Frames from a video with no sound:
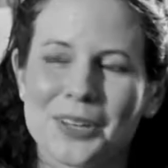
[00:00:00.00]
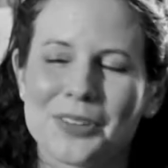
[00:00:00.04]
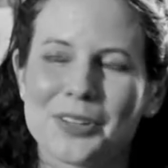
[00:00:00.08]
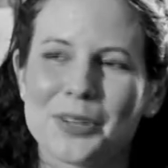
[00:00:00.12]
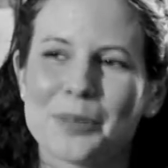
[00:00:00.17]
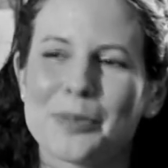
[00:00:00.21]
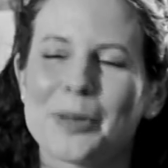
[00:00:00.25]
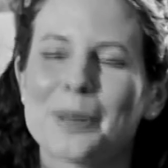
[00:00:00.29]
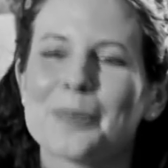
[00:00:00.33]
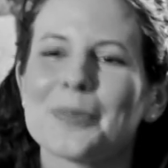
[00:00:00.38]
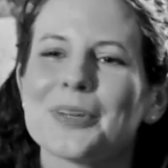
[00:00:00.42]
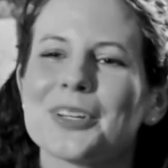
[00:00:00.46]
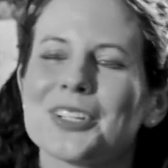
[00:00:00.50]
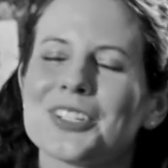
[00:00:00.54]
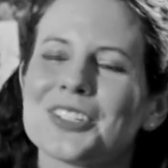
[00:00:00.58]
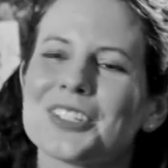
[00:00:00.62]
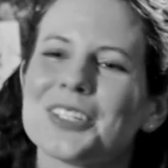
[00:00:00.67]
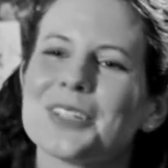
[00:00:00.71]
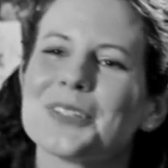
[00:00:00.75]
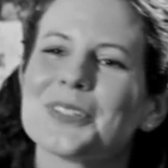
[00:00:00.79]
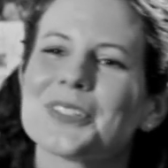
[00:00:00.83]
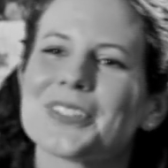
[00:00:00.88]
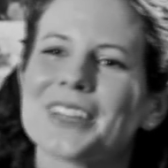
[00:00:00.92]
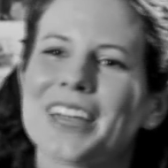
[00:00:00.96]
Remember,
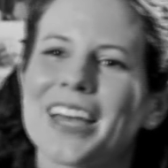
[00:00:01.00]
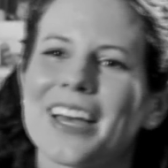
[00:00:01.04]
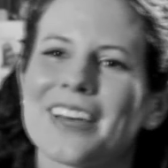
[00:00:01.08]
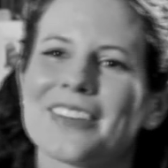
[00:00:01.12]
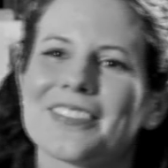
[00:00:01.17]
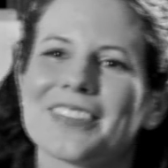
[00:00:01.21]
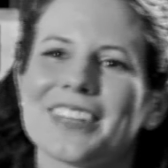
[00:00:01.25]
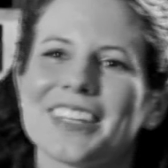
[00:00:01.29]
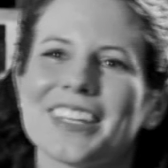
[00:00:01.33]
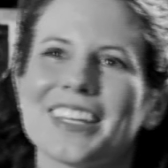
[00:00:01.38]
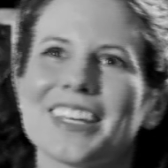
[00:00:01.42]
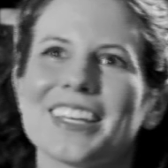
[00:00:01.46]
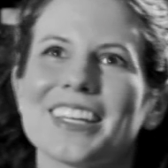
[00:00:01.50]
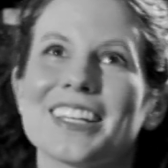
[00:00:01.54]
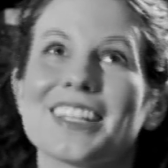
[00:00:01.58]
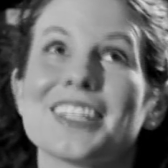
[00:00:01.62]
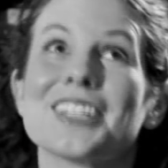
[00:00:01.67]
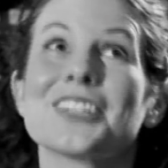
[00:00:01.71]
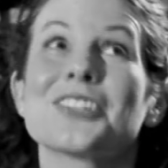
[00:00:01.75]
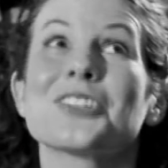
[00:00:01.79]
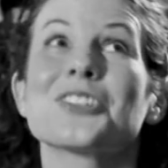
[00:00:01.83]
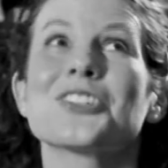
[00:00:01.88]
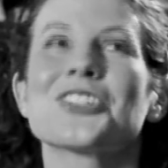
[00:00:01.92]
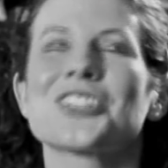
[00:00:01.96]
she used to have
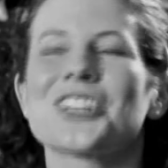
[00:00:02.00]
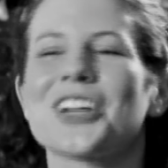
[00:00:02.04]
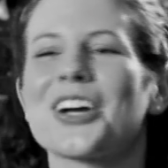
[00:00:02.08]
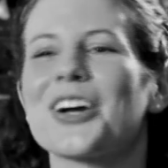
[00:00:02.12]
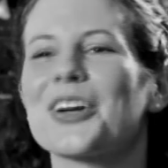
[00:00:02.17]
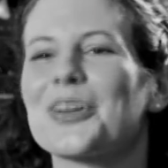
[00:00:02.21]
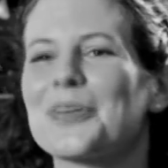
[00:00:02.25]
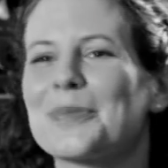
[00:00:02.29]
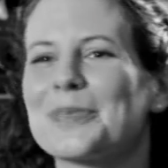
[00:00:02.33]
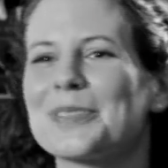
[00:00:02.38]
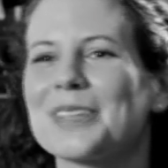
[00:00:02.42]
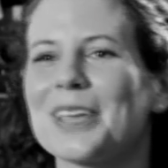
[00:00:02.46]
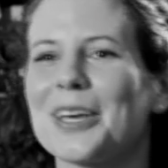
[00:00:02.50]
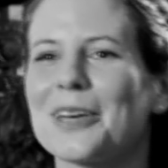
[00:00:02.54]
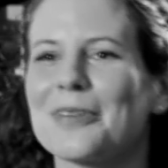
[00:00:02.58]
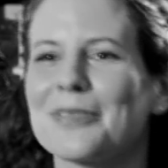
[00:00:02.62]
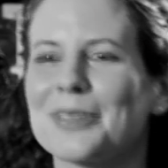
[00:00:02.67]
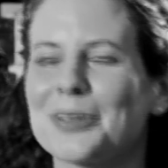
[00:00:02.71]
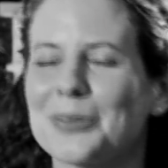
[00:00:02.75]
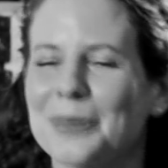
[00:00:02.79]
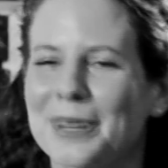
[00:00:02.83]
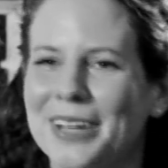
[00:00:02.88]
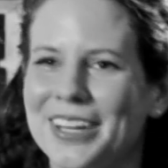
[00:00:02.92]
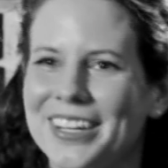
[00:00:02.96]
little charms
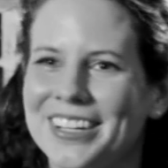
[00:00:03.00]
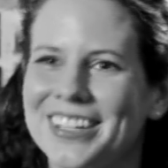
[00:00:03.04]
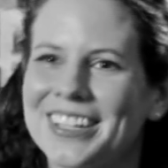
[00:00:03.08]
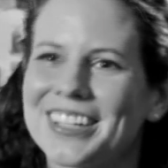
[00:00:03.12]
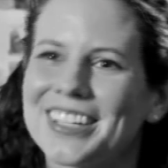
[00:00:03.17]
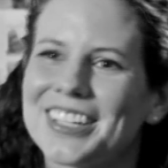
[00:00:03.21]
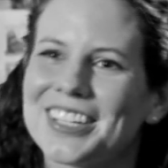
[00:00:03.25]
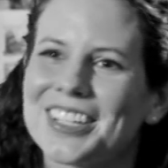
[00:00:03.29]
everywhere.